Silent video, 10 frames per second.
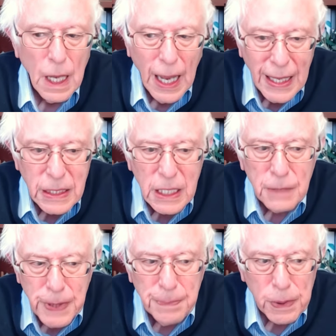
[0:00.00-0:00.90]
I think
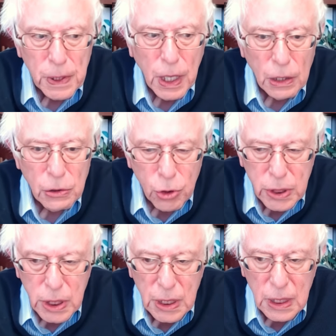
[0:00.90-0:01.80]
people are
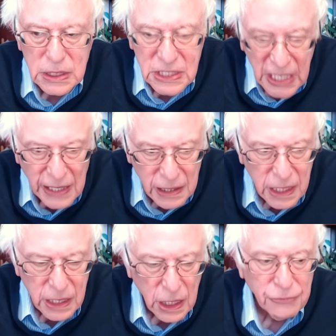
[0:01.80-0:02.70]
looking, sadly
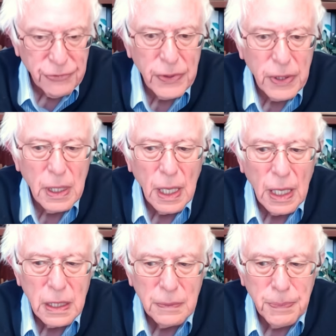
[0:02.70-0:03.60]
enough, I
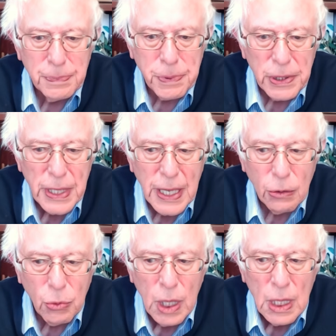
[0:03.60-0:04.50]
think people are
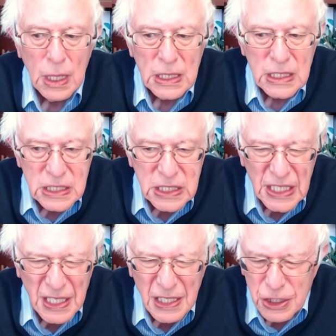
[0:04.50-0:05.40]
now
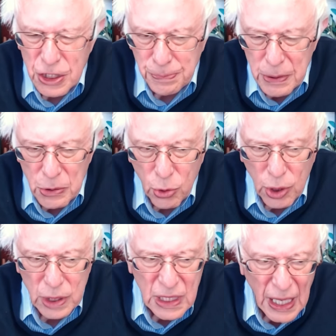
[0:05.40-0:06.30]
seeing the Supreme
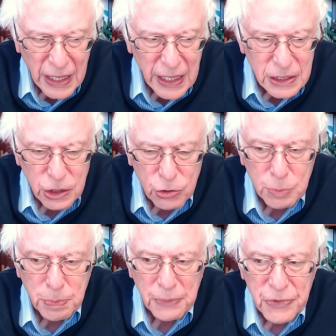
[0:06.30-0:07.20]
Court not as a
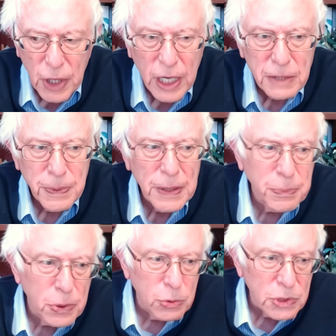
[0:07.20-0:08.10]
group of nine
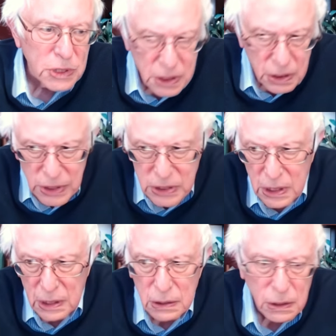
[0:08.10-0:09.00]
people
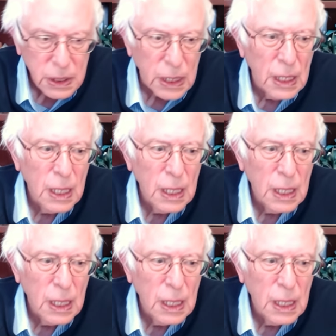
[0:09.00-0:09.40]
seriously look